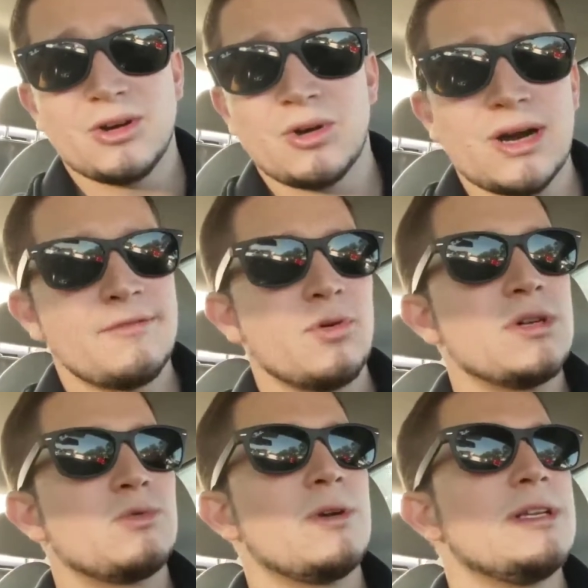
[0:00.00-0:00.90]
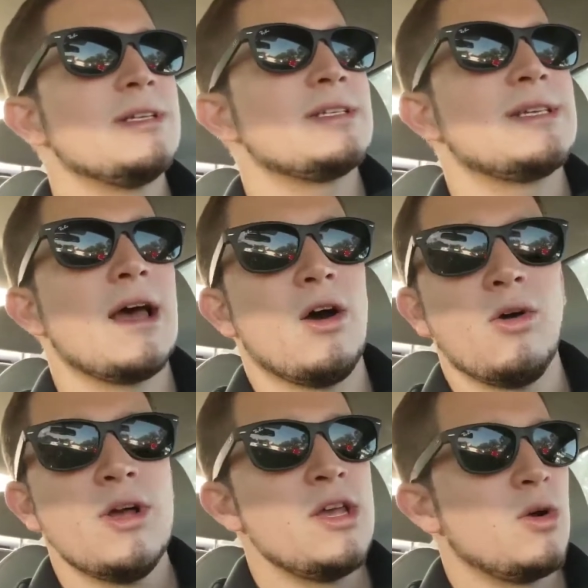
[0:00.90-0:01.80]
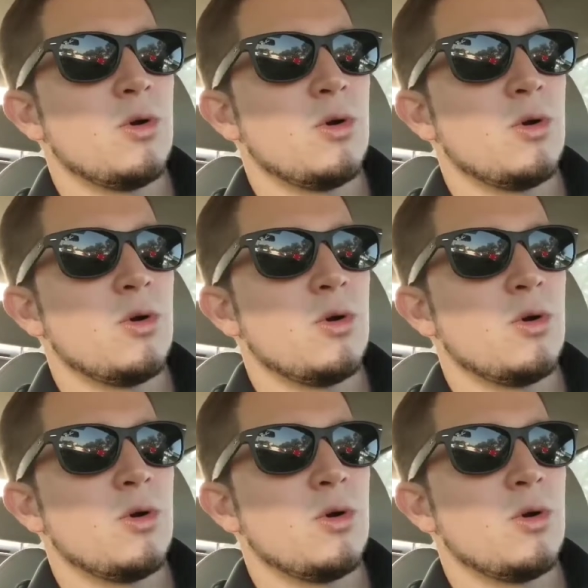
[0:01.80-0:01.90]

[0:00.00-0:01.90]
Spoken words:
Or I've always wanted to sell